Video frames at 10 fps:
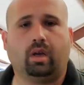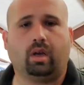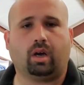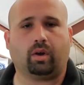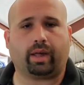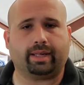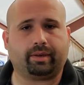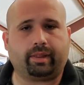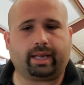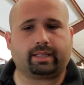Okay, so
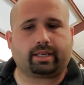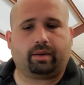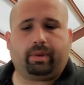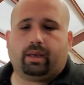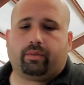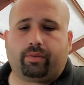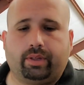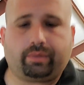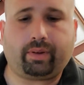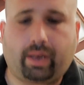I think that's going to be it for
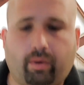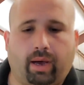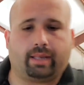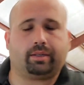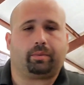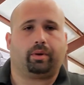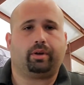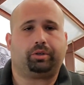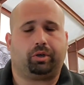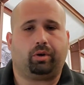this video. I just wanted
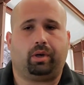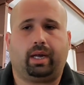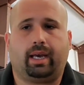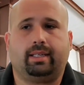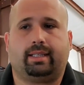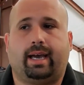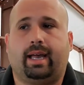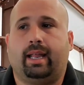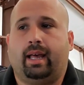to show you guys that.